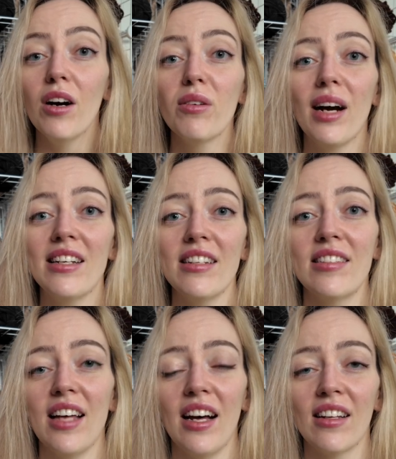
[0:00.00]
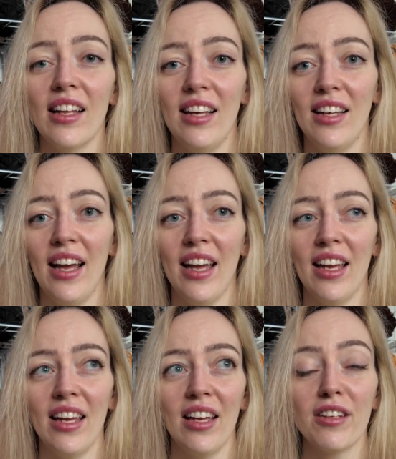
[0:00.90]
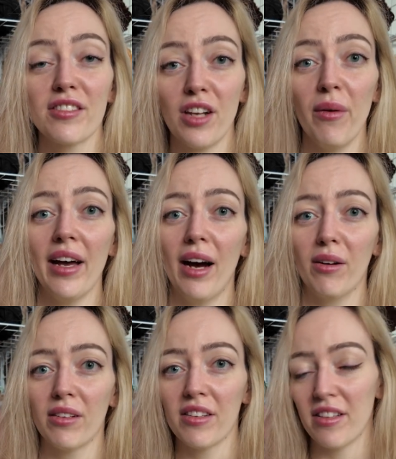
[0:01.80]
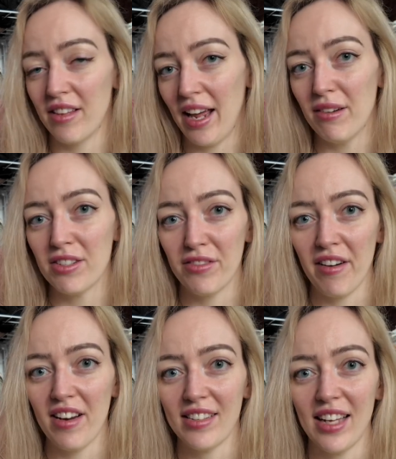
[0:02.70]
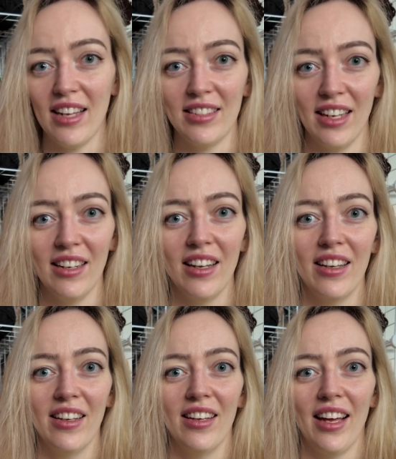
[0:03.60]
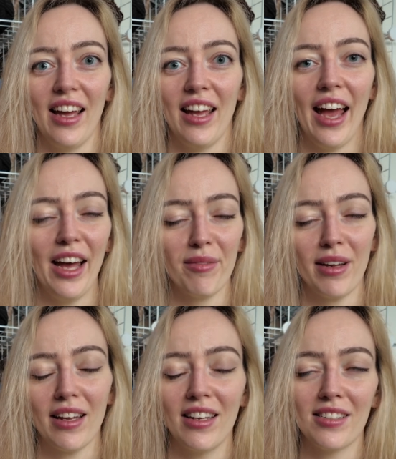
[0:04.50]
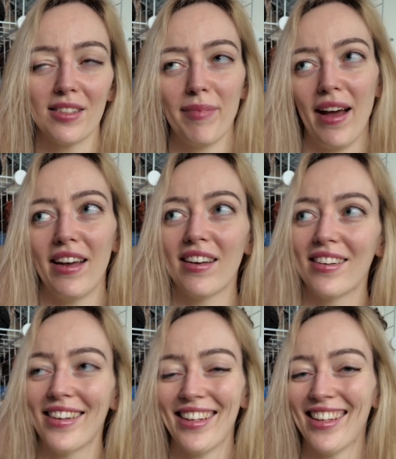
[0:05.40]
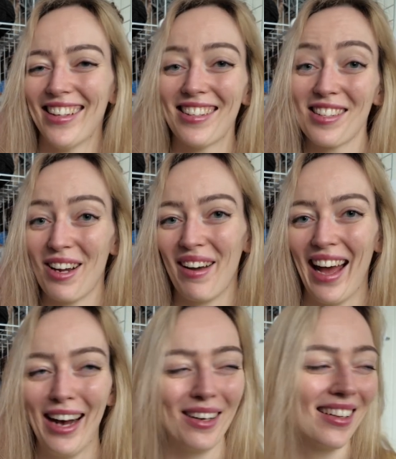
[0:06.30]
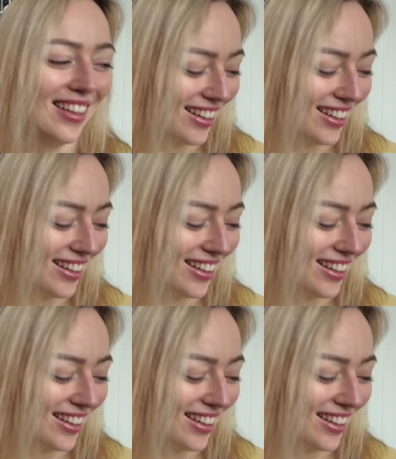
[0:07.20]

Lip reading: Oh, I did sell a snowy owl the other day, which is very exciting. A Hedwig inspired snowy owl.